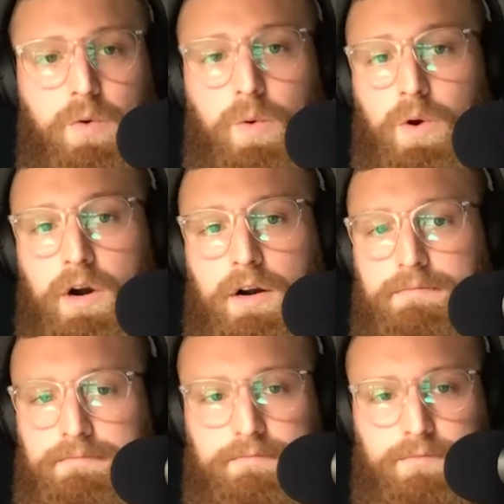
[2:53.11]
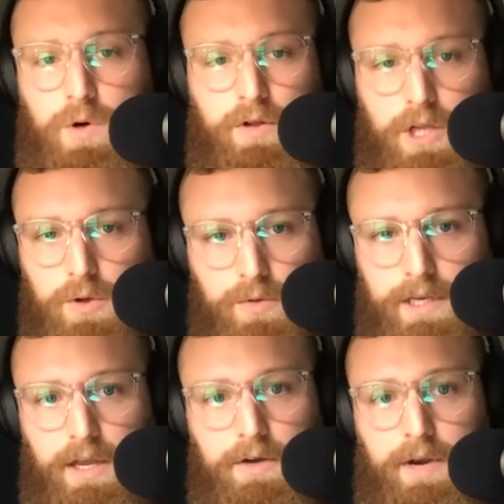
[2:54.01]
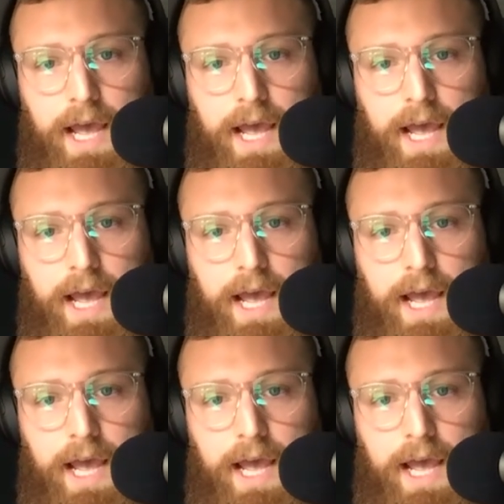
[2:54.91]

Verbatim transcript: or more colloquially known